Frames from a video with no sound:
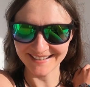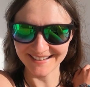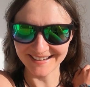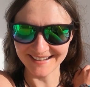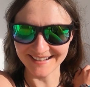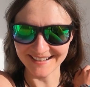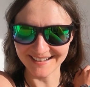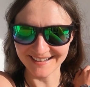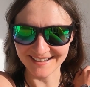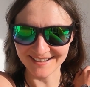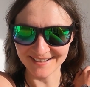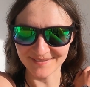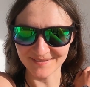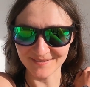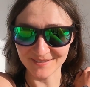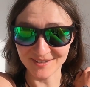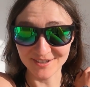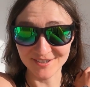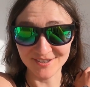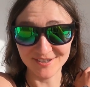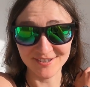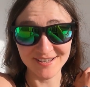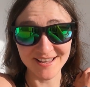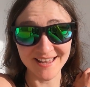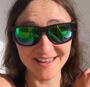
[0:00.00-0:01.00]

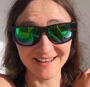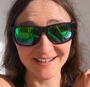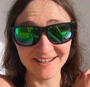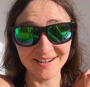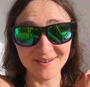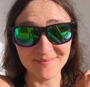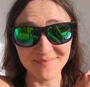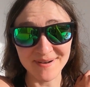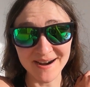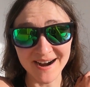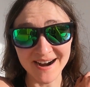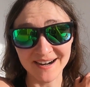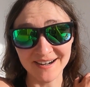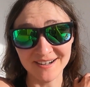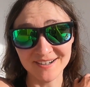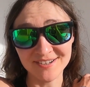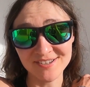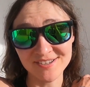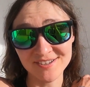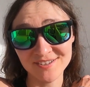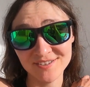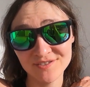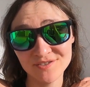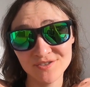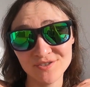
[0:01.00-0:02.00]
Because in
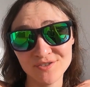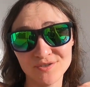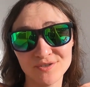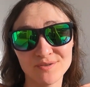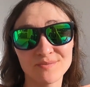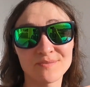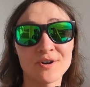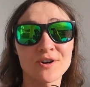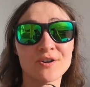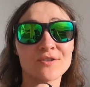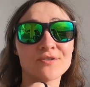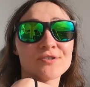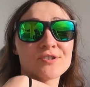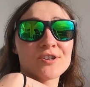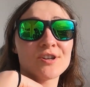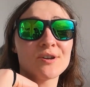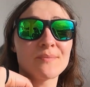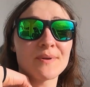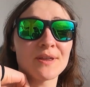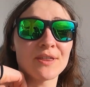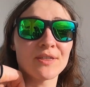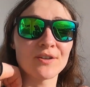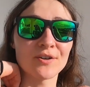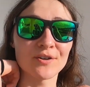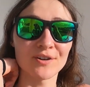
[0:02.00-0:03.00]
comparison, so tomorrow's gonna
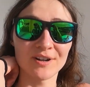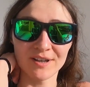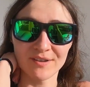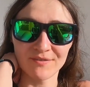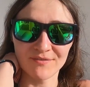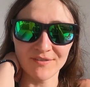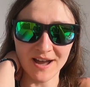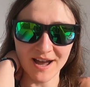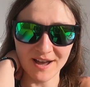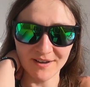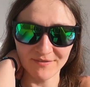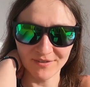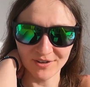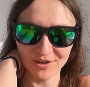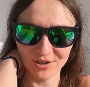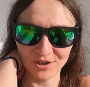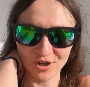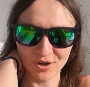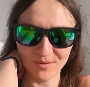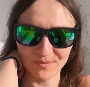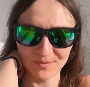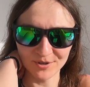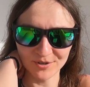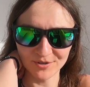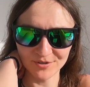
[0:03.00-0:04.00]
be 35
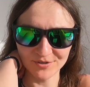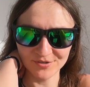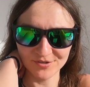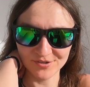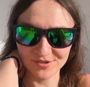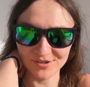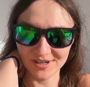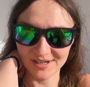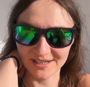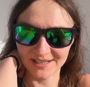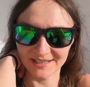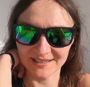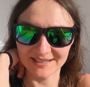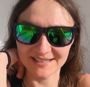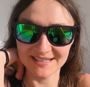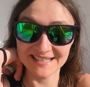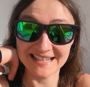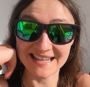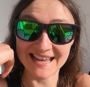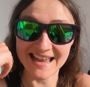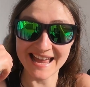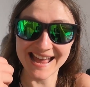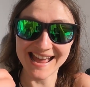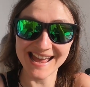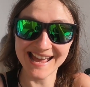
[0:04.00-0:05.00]
kilometers and
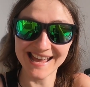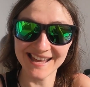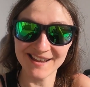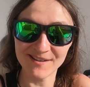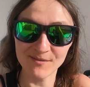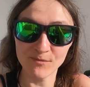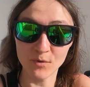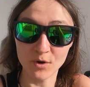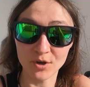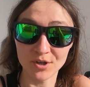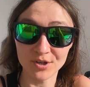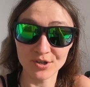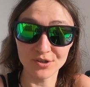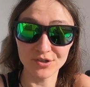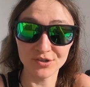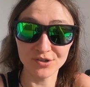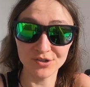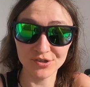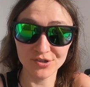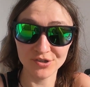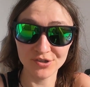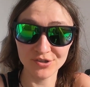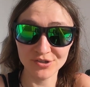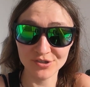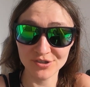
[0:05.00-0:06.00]
today
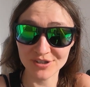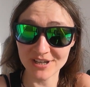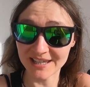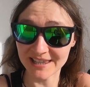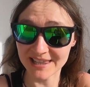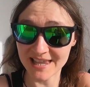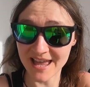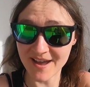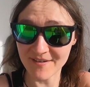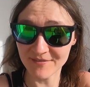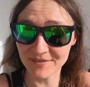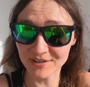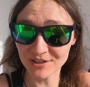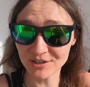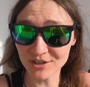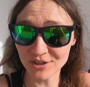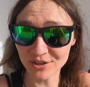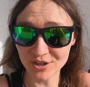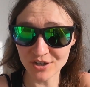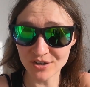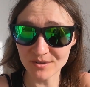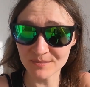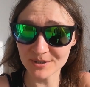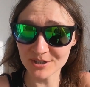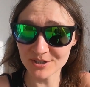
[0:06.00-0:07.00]
was 11
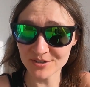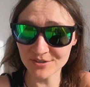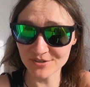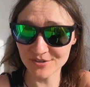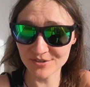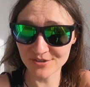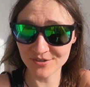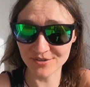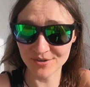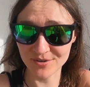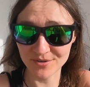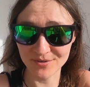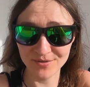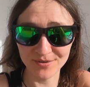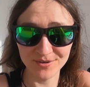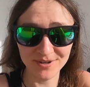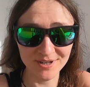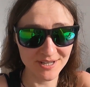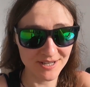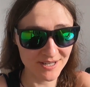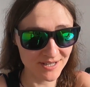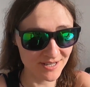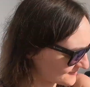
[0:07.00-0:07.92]
kilometers, so